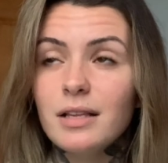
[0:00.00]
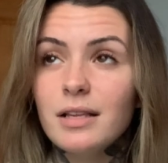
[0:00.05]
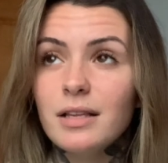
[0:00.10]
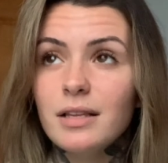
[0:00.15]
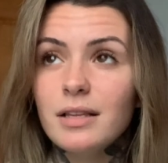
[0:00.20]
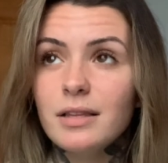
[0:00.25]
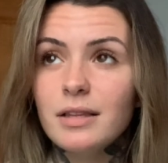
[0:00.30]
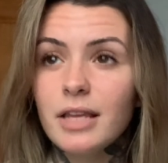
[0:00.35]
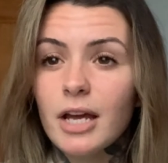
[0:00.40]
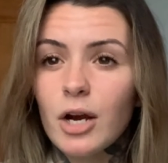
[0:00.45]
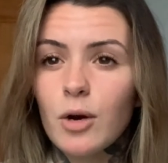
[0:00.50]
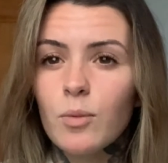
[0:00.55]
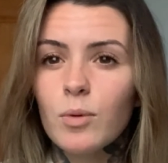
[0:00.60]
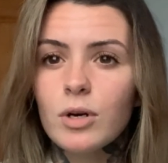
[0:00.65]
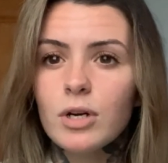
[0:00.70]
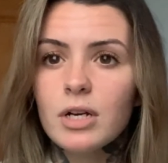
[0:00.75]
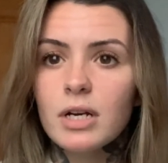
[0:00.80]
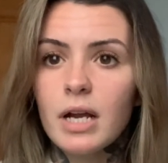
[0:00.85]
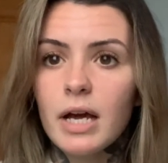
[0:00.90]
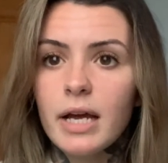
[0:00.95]
There
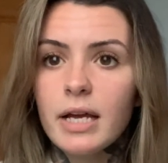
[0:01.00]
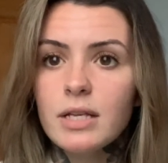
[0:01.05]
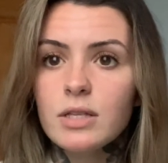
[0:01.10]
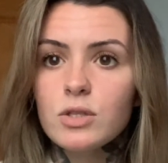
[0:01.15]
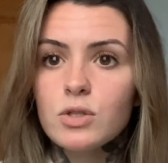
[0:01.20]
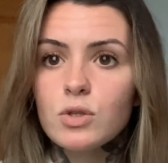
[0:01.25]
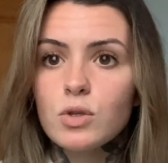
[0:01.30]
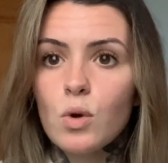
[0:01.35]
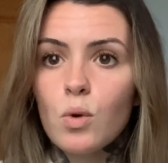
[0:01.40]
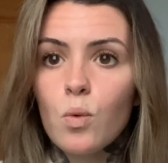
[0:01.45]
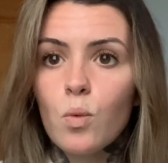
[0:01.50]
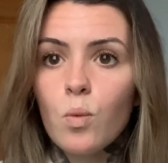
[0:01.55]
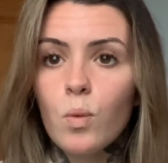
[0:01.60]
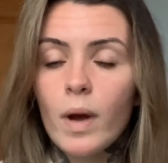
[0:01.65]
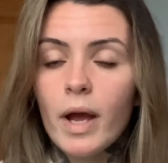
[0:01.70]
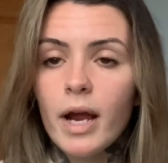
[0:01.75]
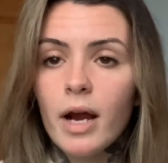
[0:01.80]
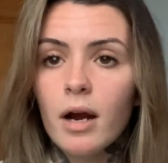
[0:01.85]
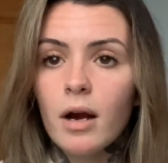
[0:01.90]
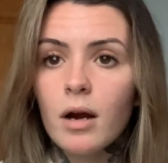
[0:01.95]
were nights
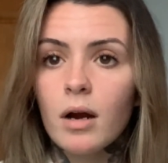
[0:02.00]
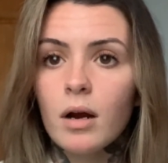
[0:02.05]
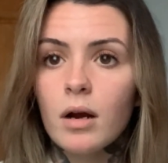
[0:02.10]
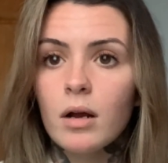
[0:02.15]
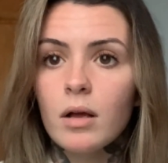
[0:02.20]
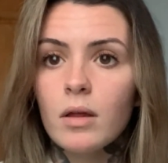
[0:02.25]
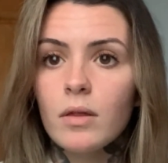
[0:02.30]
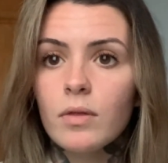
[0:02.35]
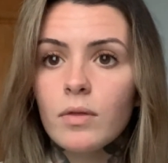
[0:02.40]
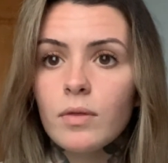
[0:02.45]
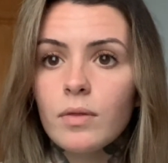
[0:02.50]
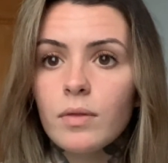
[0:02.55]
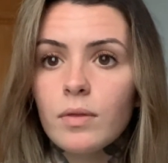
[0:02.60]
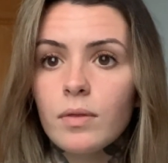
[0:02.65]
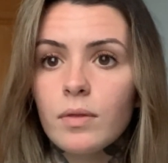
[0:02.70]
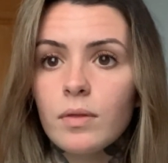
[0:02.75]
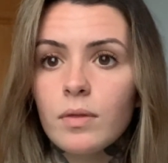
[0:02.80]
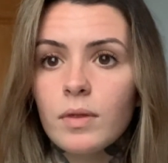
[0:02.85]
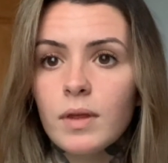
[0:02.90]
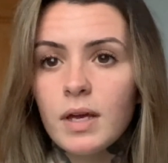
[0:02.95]
where
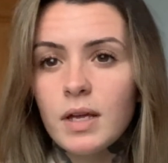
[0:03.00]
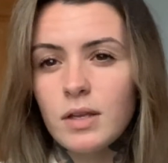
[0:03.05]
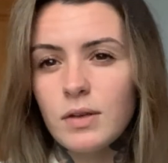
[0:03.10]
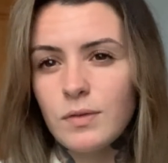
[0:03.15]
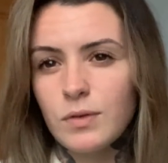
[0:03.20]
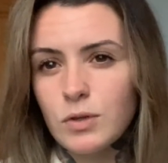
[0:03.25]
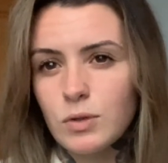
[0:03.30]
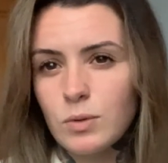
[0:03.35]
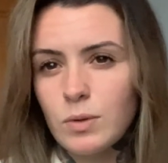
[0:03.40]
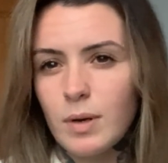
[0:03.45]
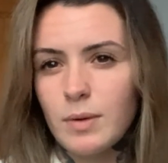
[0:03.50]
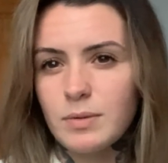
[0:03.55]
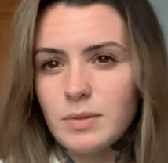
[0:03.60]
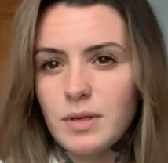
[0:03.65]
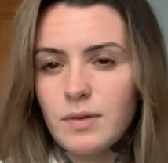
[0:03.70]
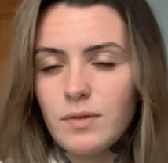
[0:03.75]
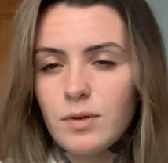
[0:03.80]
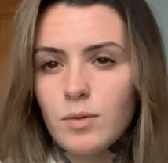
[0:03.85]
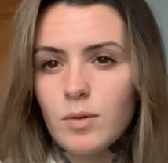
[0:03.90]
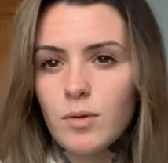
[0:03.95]
the individual I was
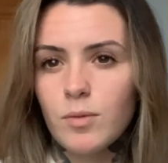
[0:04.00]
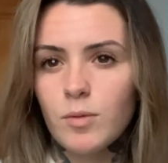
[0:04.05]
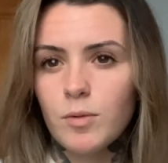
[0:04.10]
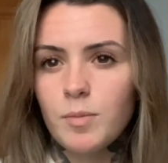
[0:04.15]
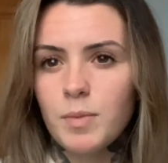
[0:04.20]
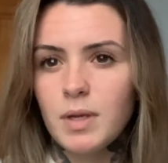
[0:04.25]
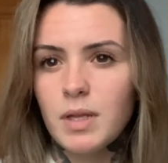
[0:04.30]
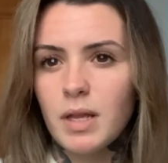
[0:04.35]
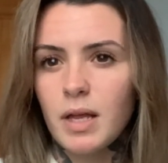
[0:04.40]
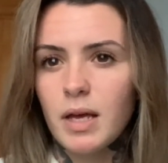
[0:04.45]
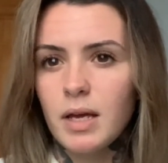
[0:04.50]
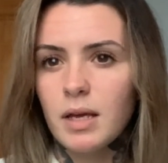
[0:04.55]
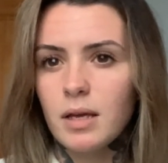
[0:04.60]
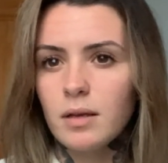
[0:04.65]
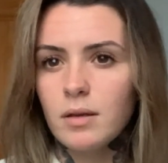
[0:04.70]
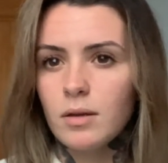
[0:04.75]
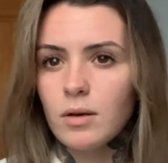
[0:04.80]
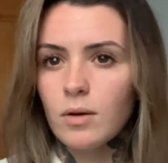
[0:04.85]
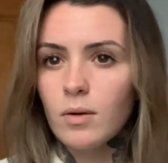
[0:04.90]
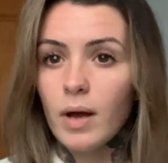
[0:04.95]
living with would be like,
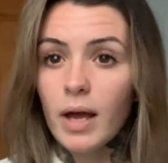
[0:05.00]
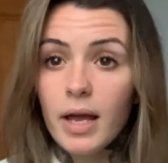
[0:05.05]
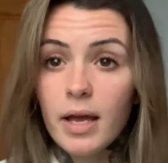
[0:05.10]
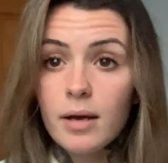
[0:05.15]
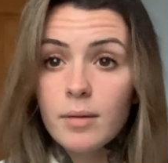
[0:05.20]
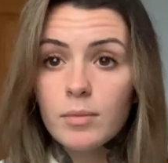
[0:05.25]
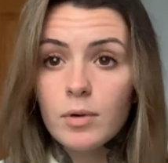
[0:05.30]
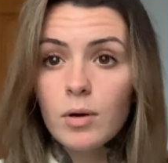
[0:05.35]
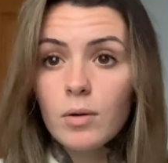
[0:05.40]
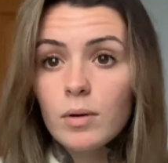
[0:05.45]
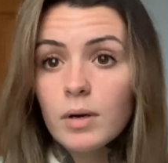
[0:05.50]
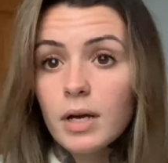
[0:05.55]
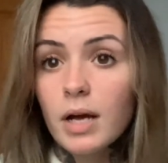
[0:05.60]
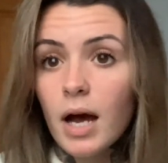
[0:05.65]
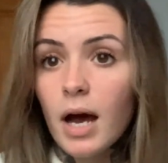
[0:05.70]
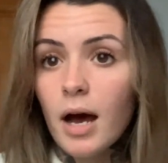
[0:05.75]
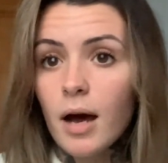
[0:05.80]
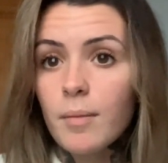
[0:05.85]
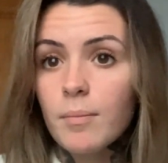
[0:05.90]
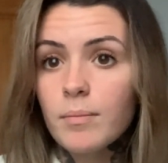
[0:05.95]
hey, I'm going to
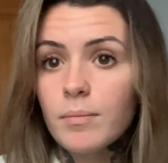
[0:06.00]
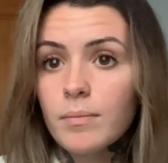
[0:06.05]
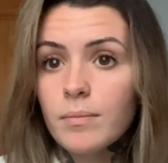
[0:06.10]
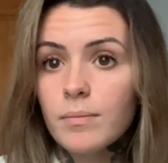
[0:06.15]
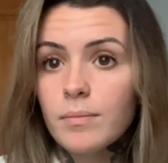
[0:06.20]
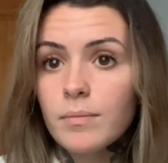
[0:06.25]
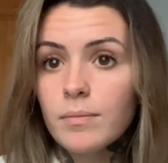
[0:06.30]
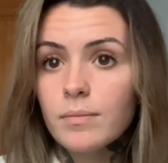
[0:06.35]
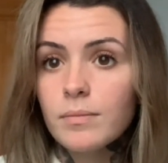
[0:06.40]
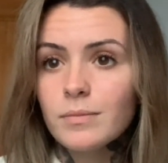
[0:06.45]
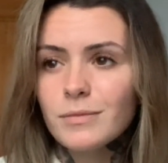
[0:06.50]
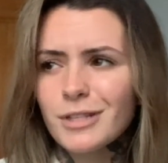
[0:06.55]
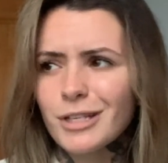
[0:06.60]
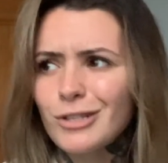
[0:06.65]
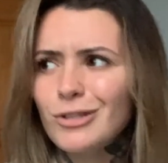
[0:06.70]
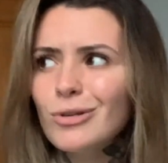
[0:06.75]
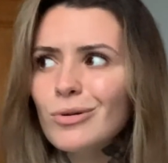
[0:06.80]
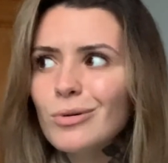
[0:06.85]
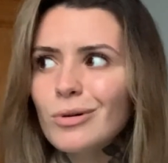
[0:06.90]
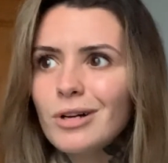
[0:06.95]
cop. It's like
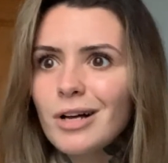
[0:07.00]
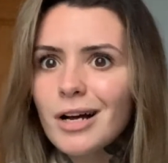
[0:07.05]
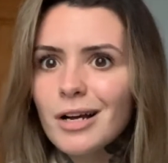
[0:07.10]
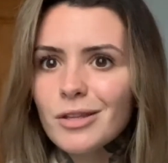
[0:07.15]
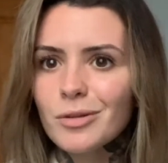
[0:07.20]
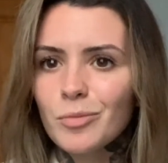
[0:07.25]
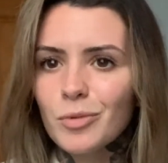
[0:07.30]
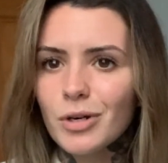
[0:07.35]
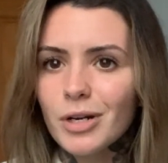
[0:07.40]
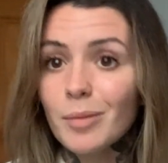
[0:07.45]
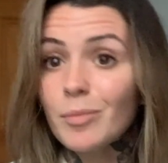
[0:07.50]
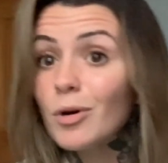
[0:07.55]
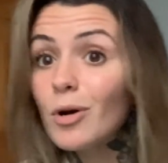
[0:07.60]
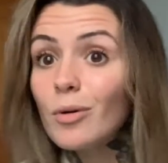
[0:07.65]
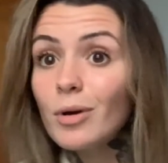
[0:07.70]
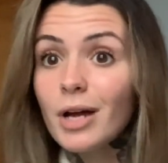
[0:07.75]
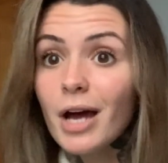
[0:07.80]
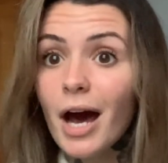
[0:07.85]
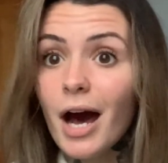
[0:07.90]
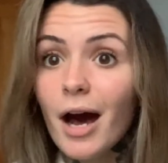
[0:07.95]
2 o'clock in the morning. I'm going
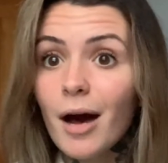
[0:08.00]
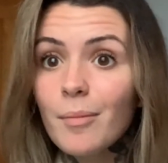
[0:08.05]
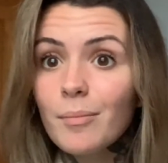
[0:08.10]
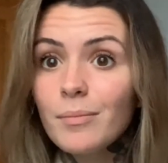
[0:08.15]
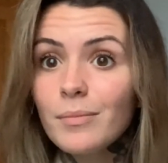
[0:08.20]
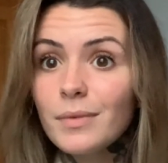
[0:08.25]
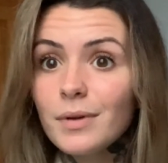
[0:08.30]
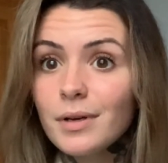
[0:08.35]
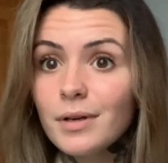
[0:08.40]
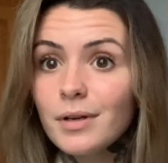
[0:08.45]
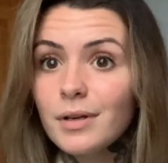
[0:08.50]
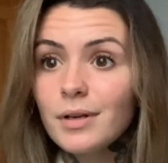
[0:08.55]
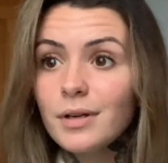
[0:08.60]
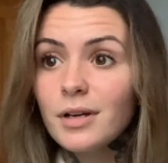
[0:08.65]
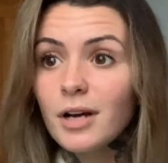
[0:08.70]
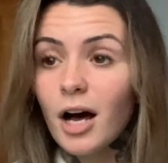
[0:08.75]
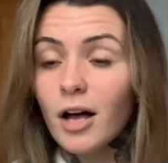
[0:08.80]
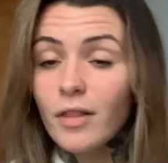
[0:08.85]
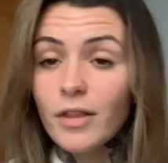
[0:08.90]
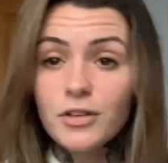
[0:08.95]
to cop.
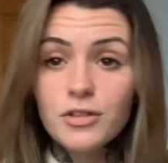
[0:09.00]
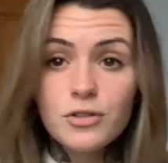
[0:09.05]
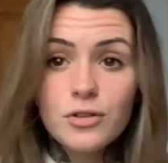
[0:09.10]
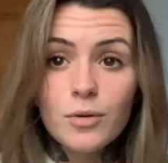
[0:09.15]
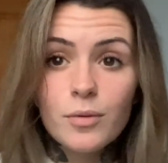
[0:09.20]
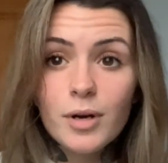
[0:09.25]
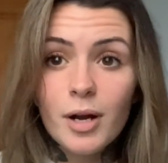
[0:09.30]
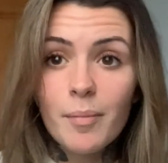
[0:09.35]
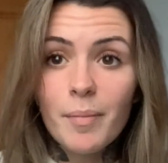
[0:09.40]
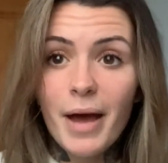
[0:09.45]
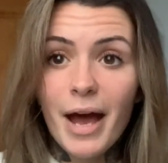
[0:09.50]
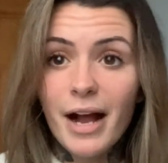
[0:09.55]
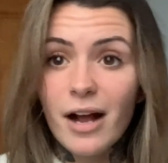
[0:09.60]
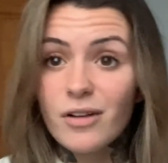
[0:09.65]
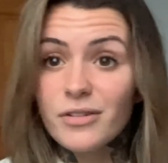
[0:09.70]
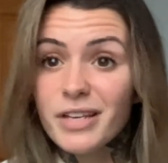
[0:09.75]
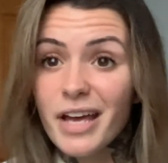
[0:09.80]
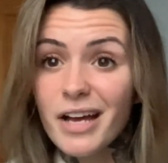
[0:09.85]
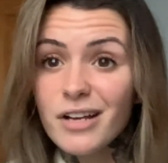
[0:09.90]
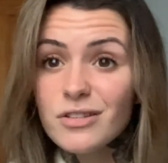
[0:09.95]
I'll let you know when I'm back. I'll
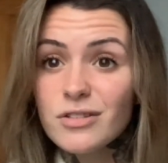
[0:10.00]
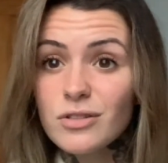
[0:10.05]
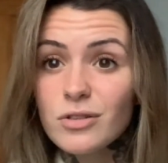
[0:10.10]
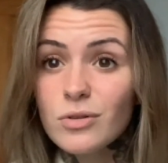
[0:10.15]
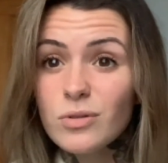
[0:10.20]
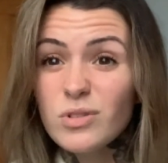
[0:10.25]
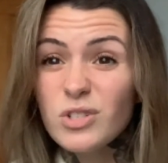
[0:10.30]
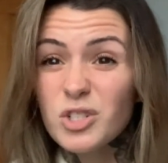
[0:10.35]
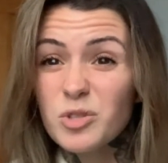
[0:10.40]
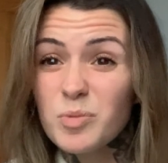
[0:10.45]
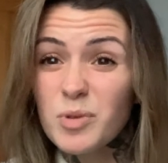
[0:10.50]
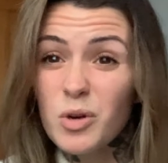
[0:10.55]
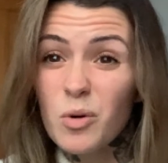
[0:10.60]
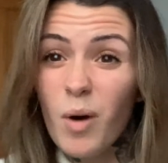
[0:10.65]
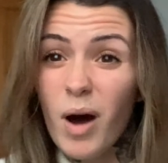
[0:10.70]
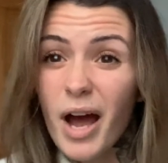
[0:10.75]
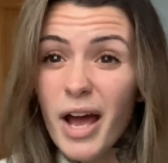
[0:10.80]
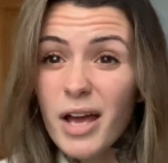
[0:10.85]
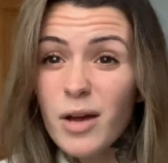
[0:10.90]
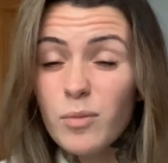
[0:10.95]
text you. Just be
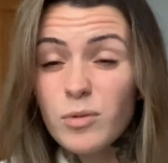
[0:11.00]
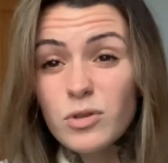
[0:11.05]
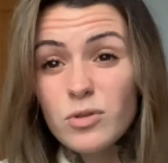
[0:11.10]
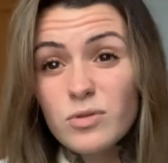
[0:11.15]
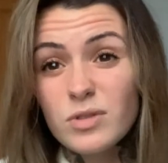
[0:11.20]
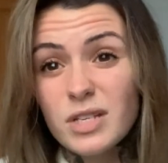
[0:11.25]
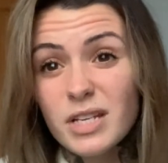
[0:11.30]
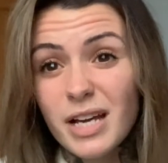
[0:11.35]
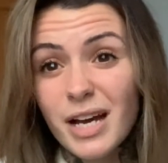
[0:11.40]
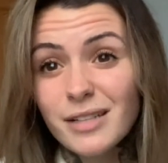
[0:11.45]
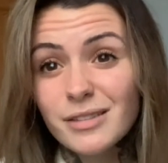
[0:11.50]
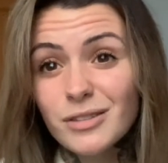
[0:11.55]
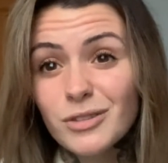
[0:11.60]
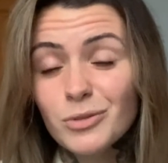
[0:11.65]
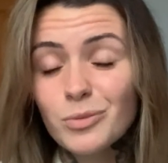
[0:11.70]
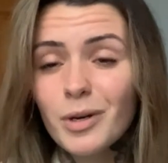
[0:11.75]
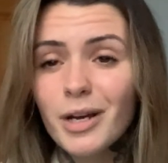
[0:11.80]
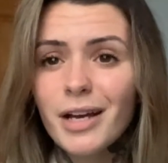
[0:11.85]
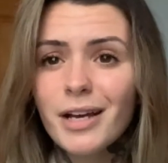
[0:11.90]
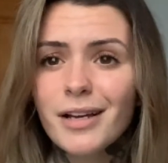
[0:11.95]
quiet when you sneak out this
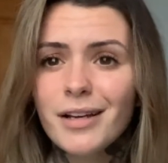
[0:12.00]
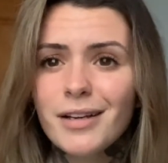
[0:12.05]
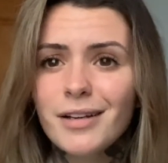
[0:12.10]
way.